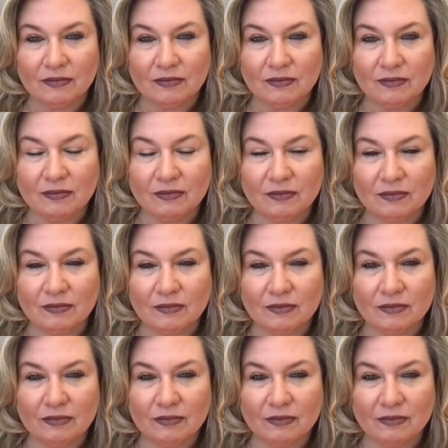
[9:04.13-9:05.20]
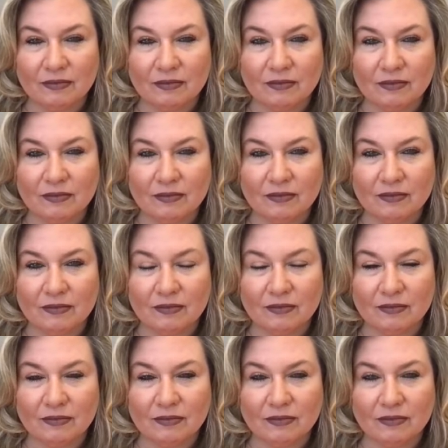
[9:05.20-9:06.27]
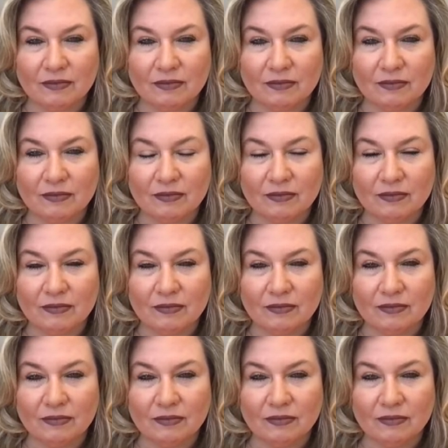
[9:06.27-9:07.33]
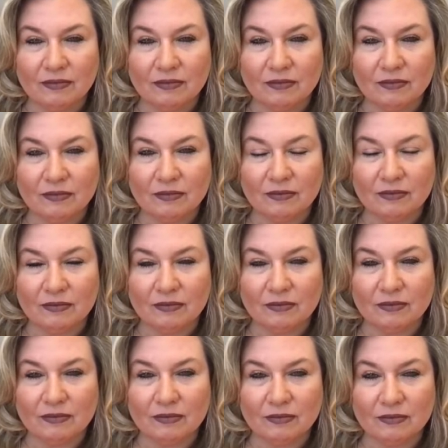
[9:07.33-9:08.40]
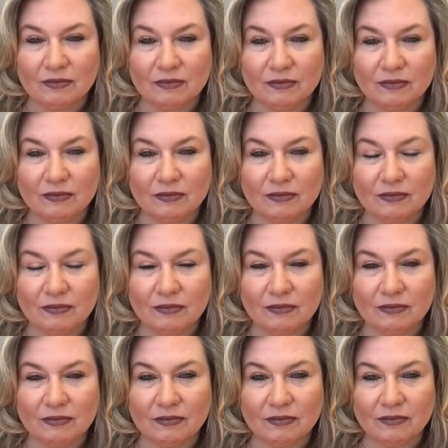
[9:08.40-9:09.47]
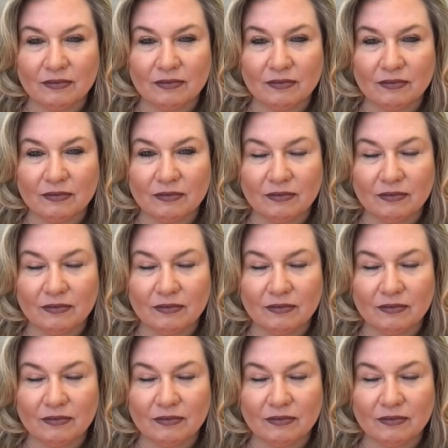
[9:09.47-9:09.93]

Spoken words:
[no speech]